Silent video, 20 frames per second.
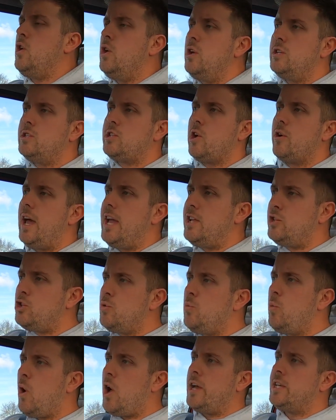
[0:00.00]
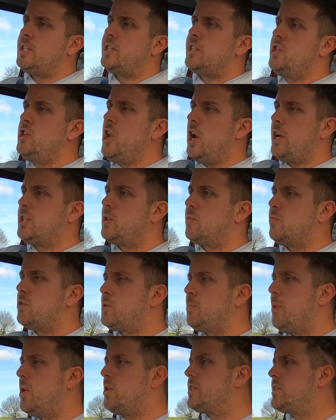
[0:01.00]
So engine-wise, it's nice and
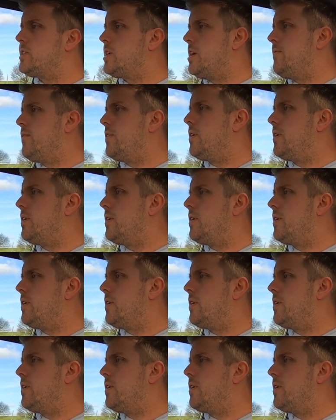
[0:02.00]
responsive.